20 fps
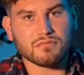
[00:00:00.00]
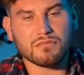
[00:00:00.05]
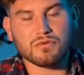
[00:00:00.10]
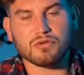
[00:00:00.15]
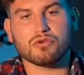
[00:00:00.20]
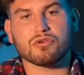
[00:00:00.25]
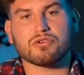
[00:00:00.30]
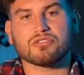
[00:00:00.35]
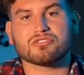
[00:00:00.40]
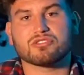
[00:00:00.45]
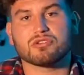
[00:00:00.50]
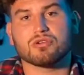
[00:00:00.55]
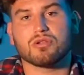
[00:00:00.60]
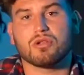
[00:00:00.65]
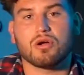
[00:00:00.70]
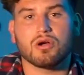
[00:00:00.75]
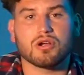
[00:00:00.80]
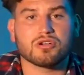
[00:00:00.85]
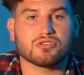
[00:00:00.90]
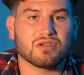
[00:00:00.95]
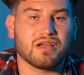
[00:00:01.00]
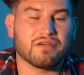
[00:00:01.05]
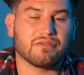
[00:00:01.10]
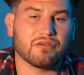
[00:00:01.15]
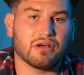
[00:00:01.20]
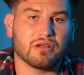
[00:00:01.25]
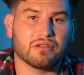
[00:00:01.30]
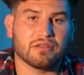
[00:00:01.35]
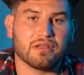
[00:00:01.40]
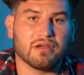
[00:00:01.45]
your external hard drive
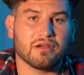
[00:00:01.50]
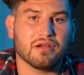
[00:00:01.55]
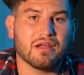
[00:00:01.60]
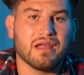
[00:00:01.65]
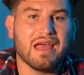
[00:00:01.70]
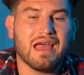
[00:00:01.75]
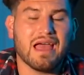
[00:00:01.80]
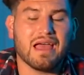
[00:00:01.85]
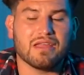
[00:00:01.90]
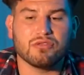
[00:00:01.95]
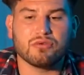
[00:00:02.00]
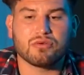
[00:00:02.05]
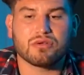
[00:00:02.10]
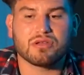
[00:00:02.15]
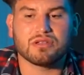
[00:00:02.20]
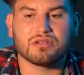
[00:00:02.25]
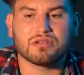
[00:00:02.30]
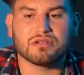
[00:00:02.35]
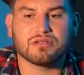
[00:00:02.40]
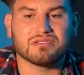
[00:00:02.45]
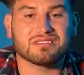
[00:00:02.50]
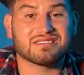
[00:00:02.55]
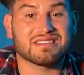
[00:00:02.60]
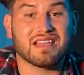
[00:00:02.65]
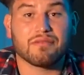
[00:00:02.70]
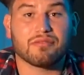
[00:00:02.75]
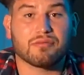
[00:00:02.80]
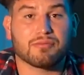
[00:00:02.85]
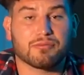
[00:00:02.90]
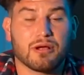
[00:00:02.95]
on there and you can
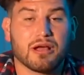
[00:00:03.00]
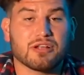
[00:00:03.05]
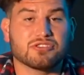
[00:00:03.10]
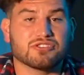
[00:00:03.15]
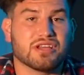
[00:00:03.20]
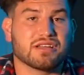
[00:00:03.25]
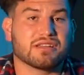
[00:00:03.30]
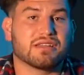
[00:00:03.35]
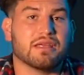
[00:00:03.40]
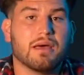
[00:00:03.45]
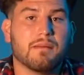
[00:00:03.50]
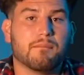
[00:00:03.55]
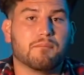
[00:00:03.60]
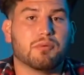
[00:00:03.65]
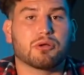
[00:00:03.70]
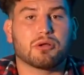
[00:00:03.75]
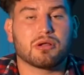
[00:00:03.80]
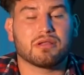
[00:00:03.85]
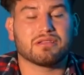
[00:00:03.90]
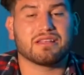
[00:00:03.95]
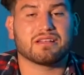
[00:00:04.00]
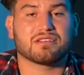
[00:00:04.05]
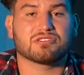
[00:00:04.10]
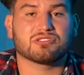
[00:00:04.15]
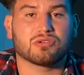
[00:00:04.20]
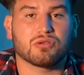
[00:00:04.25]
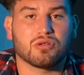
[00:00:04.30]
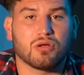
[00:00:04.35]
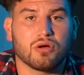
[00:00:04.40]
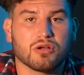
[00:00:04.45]
save the project, put it on that
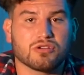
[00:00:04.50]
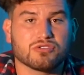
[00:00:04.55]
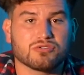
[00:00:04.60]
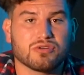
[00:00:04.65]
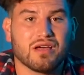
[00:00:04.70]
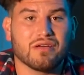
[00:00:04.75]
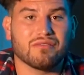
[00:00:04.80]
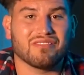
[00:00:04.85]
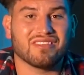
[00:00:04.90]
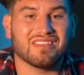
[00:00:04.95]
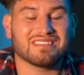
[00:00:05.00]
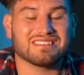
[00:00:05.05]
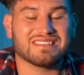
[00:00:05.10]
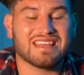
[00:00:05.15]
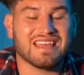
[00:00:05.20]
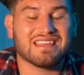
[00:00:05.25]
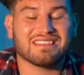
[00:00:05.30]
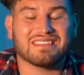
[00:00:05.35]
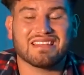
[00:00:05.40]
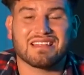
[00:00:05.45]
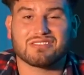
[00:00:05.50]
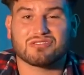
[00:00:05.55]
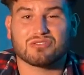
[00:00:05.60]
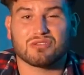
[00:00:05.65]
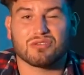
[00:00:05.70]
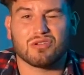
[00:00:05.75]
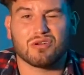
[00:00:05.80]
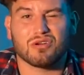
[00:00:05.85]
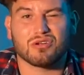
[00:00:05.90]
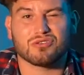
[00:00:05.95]
external hard drive, then take that
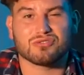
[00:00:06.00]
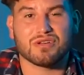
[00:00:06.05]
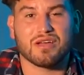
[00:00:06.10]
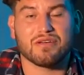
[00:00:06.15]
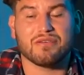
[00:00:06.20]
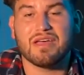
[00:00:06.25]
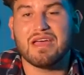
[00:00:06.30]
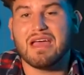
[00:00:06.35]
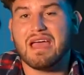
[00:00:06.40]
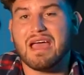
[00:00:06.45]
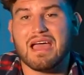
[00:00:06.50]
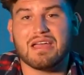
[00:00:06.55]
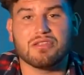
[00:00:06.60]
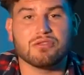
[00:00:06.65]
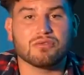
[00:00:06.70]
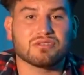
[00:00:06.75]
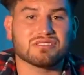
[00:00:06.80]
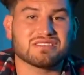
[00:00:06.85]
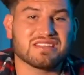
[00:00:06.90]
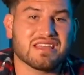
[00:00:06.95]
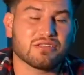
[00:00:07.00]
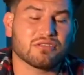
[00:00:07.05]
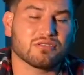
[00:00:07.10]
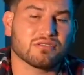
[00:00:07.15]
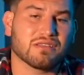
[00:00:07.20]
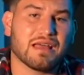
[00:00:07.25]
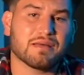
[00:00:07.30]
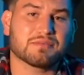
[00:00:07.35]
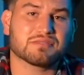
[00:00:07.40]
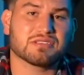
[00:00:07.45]
external hard drive and you can take your
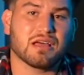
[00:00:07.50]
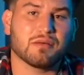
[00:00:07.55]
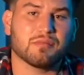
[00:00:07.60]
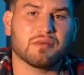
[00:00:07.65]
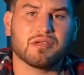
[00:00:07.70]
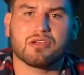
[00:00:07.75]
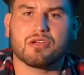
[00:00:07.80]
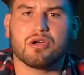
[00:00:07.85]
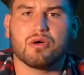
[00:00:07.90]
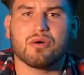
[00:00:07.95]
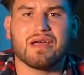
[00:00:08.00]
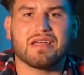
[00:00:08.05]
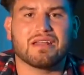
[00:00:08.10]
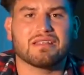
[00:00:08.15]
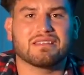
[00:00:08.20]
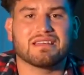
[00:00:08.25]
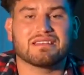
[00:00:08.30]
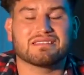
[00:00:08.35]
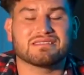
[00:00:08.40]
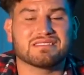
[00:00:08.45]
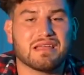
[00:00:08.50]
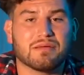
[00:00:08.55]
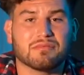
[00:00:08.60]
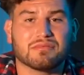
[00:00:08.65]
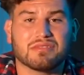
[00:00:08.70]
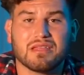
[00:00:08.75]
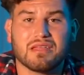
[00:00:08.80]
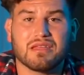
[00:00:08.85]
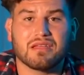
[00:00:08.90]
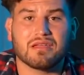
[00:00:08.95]
laptop and go edit that same
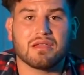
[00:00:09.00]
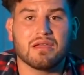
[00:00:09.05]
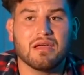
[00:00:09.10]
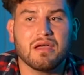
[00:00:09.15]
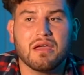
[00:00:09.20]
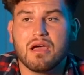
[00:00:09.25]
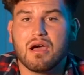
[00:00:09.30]
thing